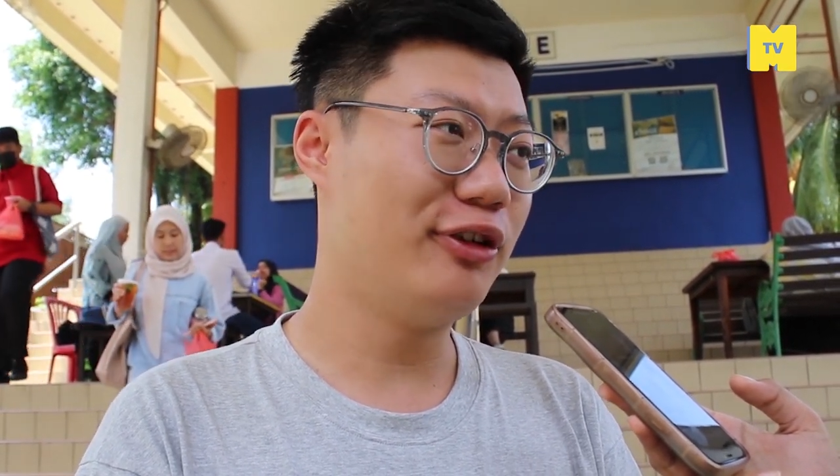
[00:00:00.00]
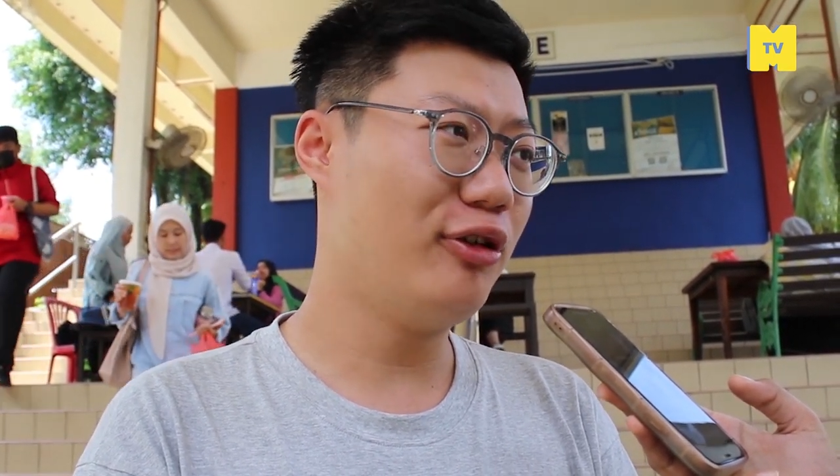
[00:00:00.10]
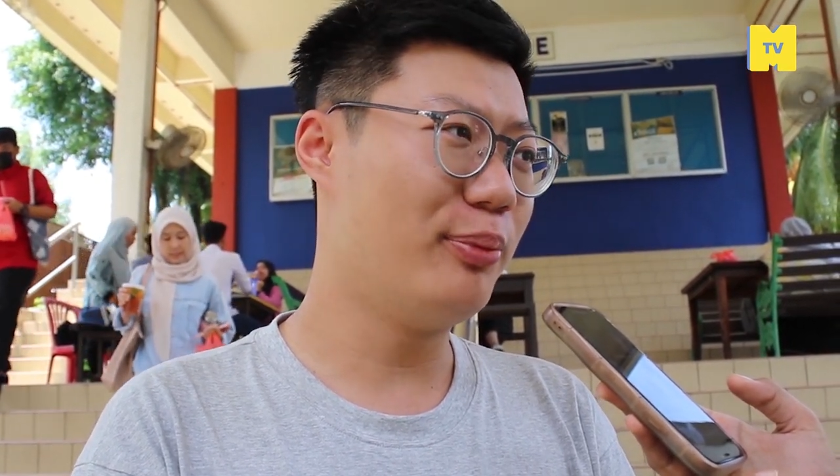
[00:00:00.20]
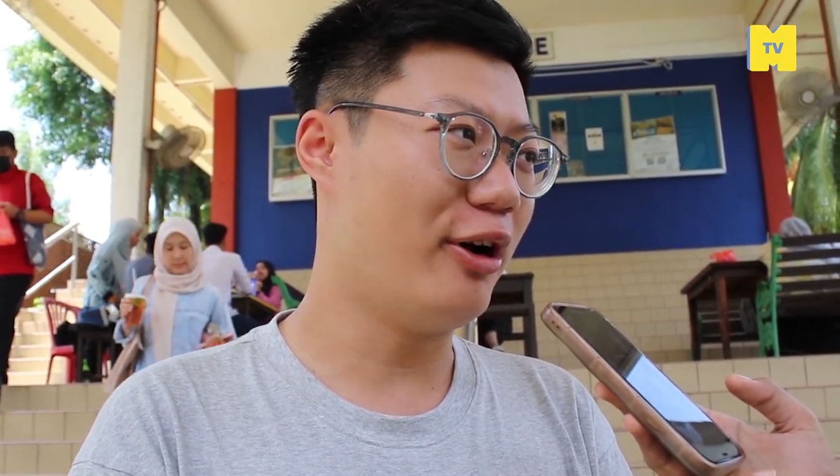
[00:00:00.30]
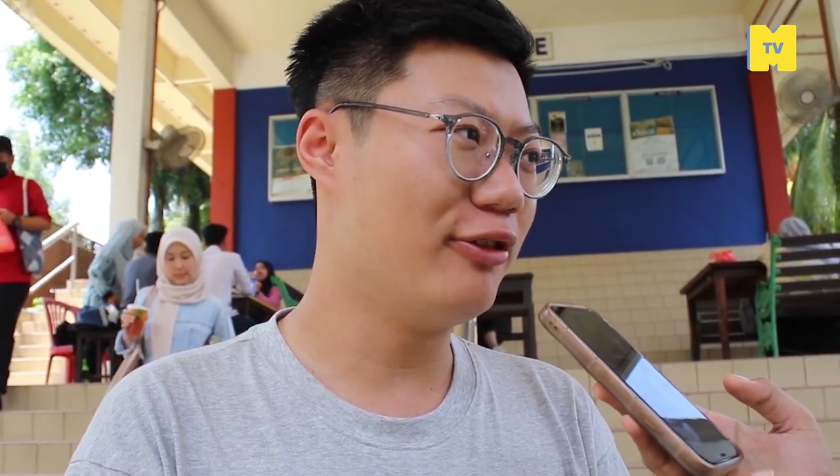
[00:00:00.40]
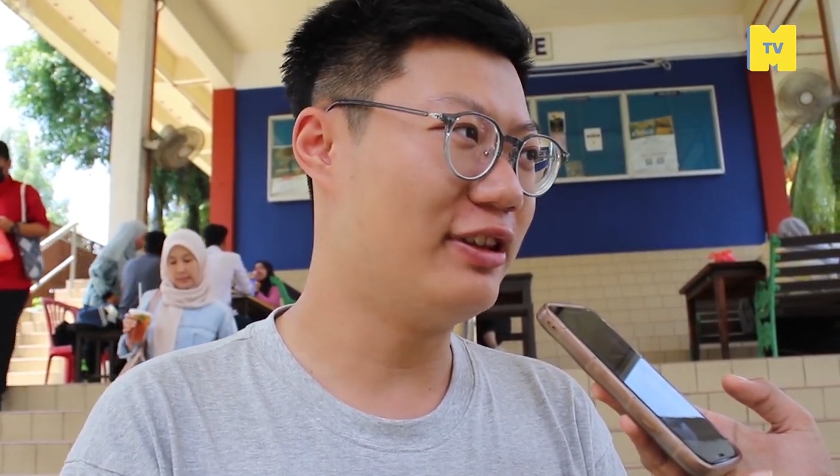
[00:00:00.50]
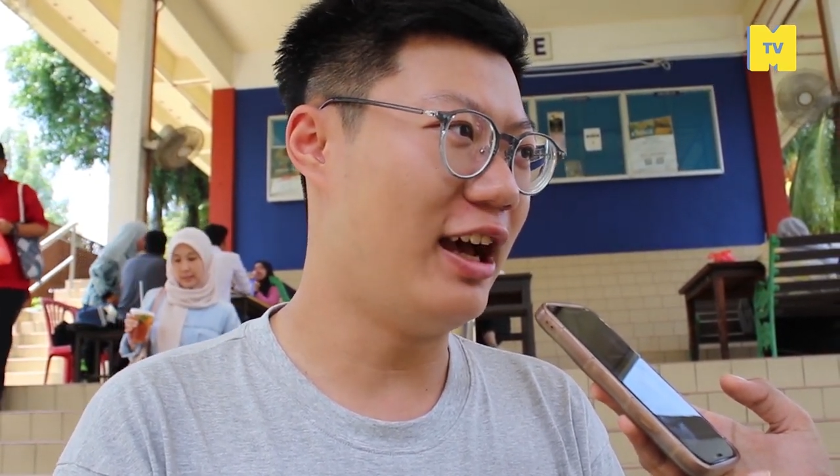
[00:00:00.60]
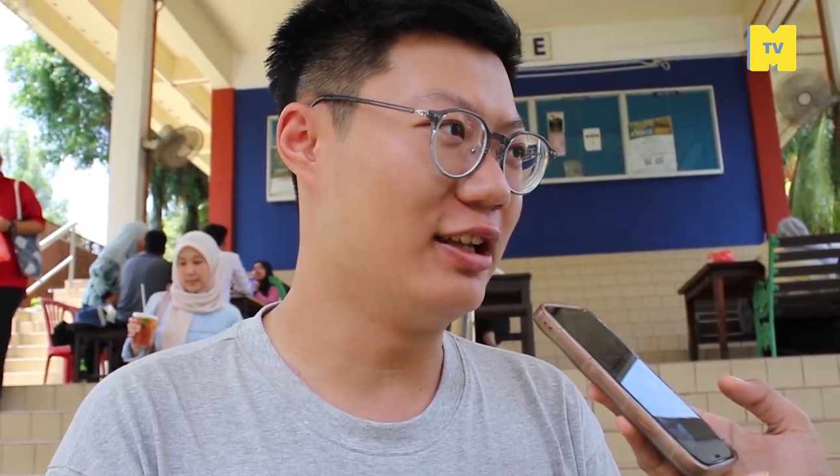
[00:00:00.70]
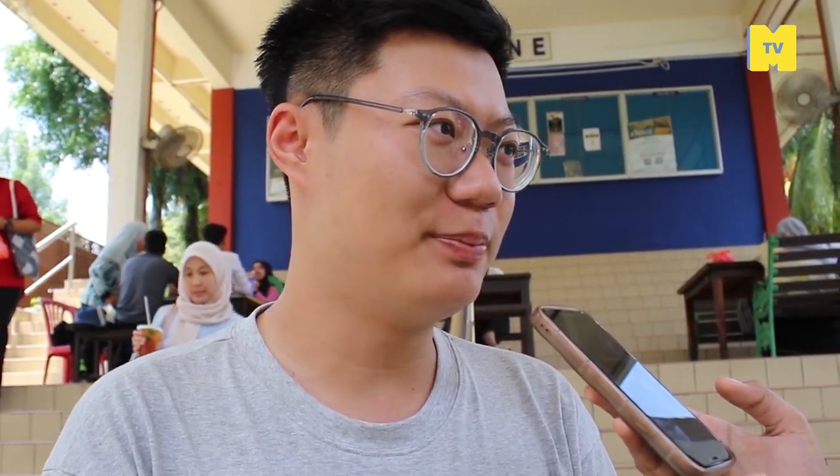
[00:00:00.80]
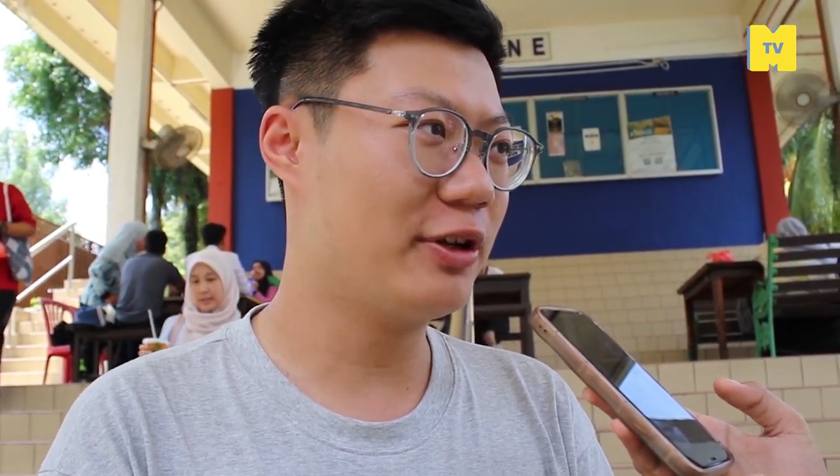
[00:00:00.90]
know about
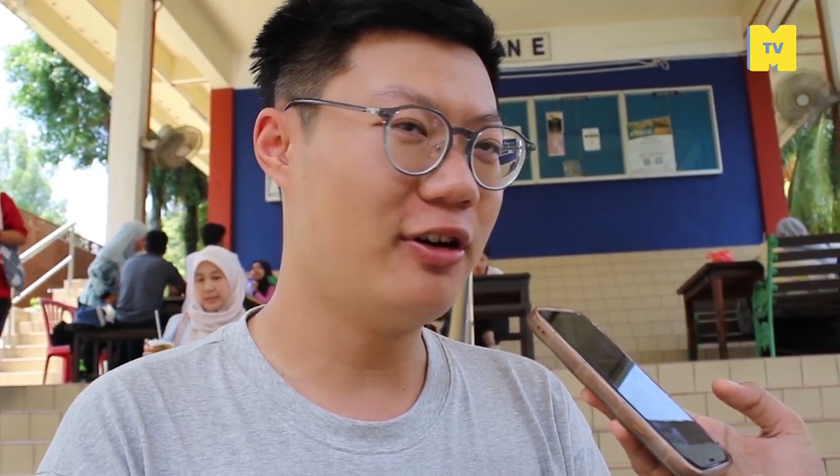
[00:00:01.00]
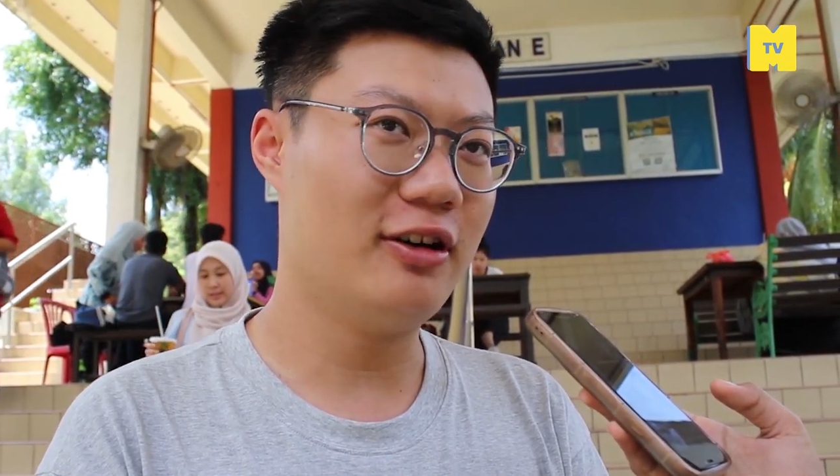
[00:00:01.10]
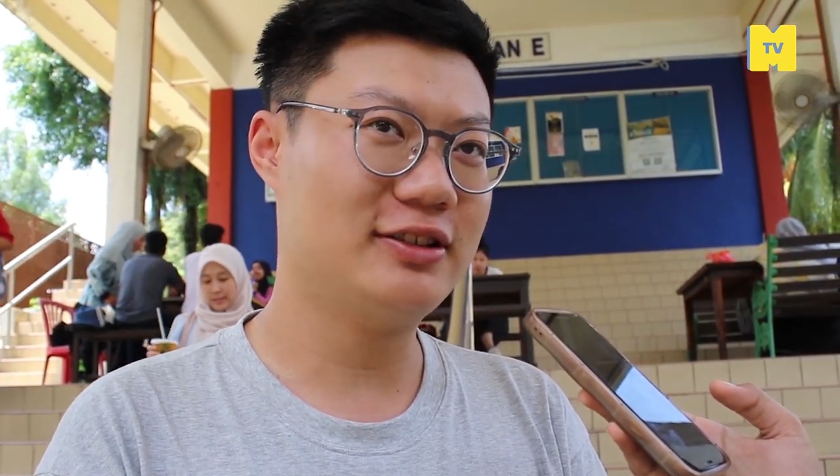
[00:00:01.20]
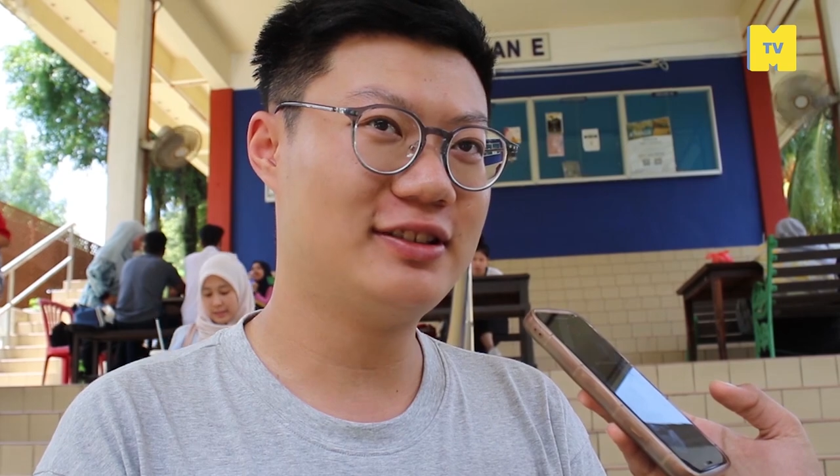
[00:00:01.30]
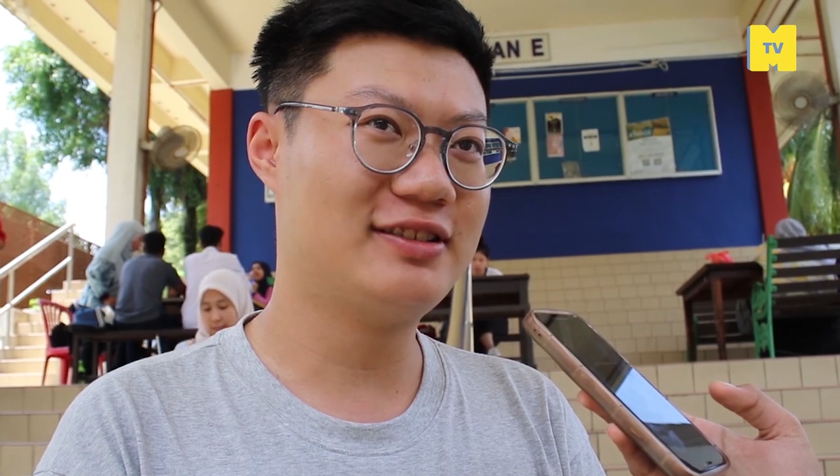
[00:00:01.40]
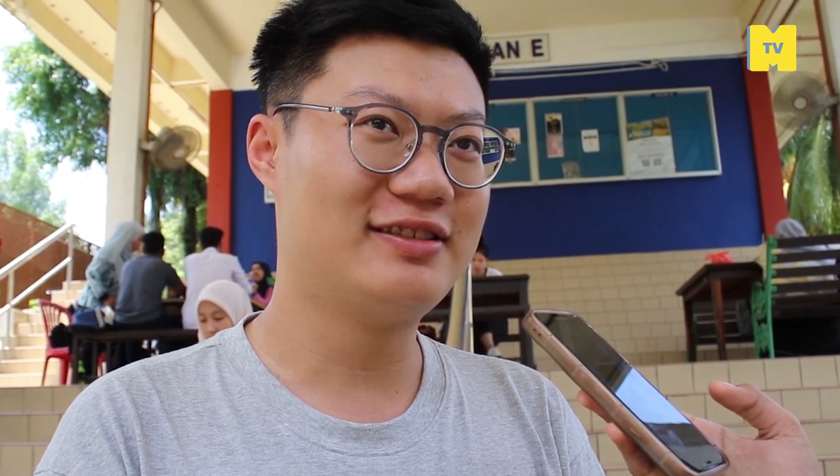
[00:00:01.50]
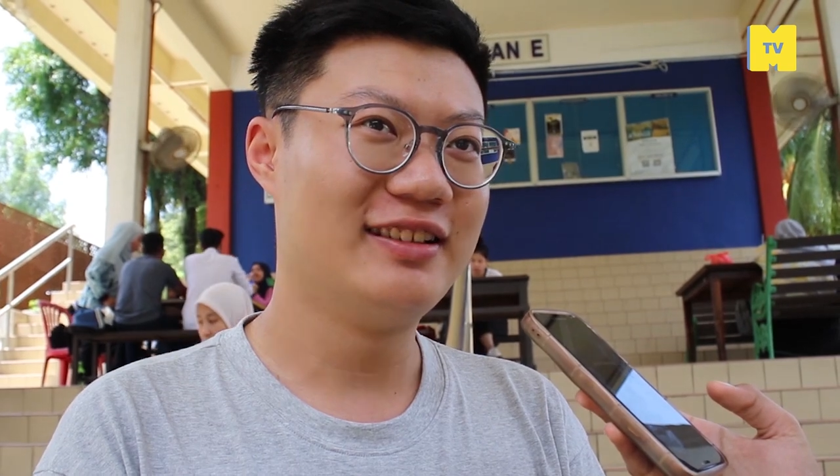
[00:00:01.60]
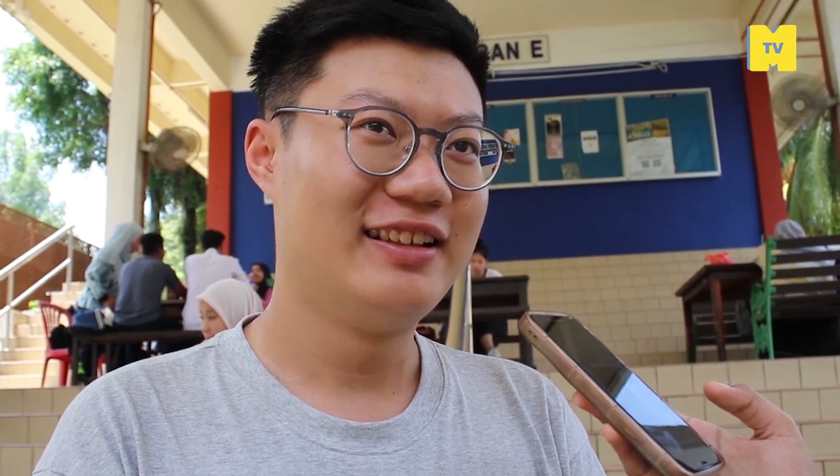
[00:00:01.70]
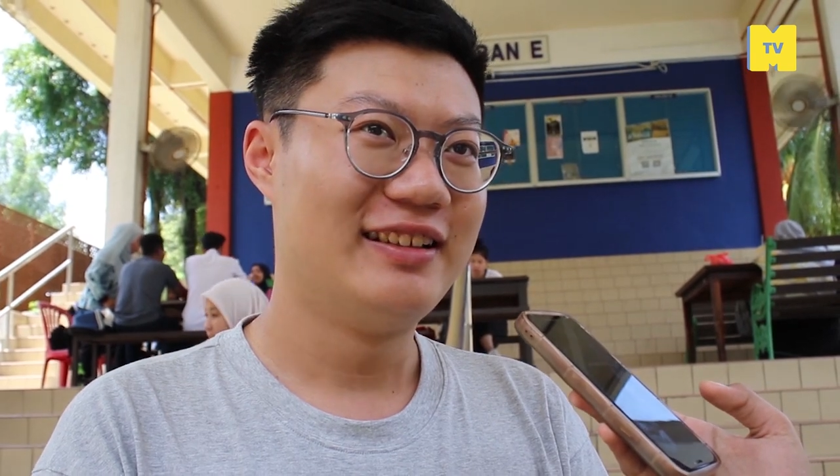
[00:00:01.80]
that because